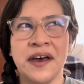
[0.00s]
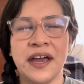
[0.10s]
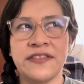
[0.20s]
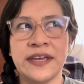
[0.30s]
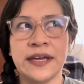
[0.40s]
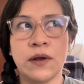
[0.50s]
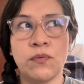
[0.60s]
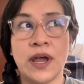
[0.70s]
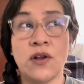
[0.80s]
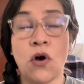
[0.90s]
I think I
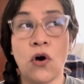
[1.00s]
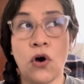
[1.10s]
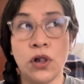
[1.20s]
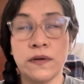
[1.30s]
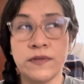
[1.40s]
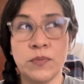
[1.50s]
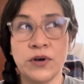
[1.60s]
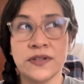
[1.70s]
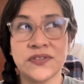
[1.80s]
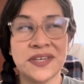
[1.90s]
read all of the
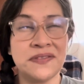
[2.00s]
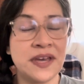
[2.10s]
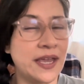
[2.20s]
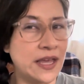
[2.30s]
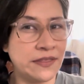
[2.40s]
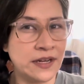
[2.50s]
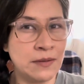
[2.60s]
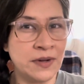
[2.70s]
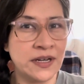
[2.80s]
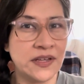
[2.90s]
books in the Anthony
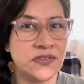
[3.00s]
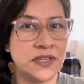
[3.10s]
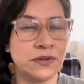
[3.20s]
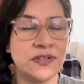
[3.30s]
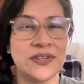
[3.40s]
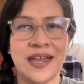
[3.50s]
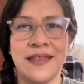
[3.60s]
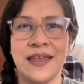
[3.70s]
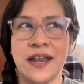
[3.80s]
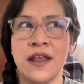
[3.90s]
Monday series,
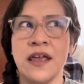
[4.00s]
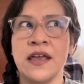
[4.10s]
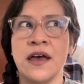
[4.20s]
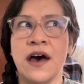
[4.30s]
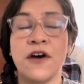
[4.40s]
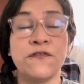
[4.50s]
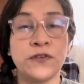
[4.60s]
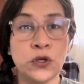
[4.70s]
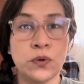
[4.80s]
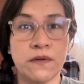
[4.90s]
and then a
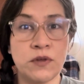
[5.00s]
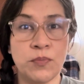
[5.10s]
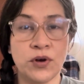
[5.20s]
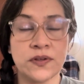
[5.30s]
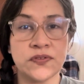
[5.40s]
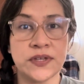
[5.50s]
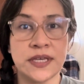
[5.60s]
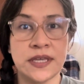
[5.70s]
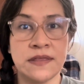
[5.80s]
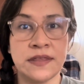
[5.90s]
few of the books
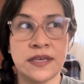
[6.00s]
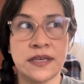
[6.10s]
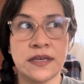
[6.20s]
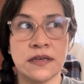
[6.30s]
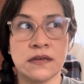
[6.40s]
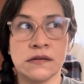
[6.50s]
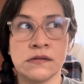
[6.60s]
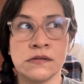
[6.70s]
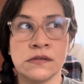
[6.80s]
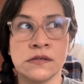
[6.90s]
in the
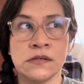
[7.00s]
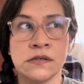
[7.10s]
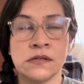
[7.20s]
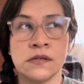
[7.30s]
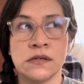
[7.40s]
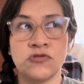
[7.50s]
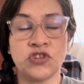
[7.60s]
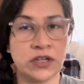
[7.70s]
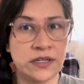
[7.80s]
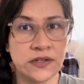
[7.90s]

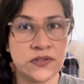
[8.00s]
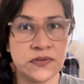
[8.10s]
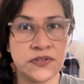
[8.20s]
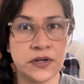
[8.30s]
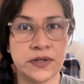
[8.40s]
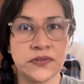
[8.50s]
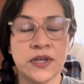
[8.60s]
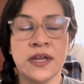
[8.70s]
Johnny Dixon series.